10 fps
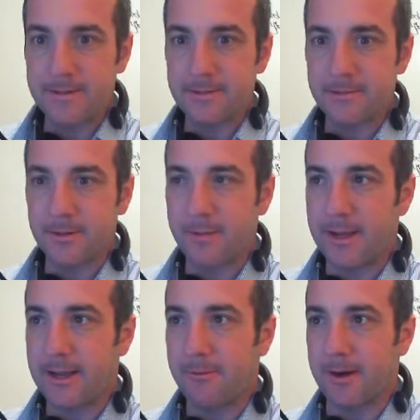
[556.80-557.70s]
Drink my
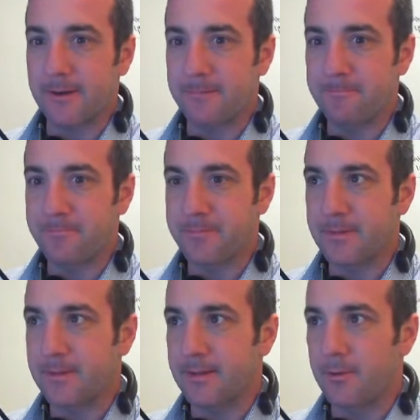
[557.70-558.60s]
hot water,
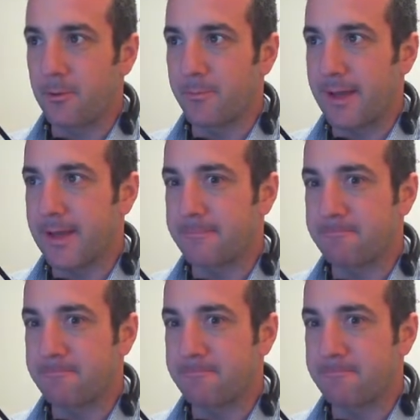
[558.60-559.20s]
like an old man.